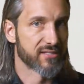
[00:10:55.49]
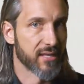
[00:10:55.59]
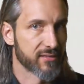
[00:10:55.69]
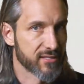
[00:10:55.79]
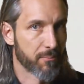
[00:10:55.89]
how to
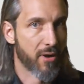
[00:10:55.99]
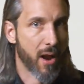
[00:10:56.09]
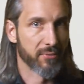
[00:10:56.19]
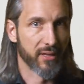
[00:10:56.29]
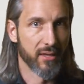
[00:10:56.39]
set this up
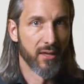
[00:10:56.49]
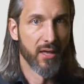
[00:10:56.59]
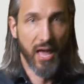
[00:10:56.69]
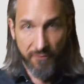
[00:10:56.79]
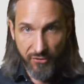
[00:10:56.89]
properly,
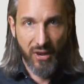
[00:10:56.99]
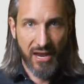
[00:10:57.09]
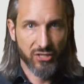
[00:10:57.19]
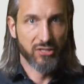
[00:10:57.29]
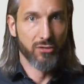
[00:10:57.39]
and if you can
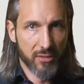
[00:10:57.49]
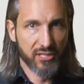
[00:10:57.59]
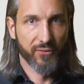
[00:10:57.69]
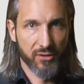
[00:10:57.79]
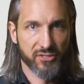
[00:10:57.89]
actually do
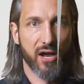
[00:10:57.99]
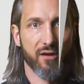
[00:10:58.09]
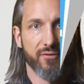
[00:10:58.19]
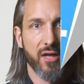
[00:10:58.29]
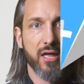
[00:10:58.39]
this for yourself,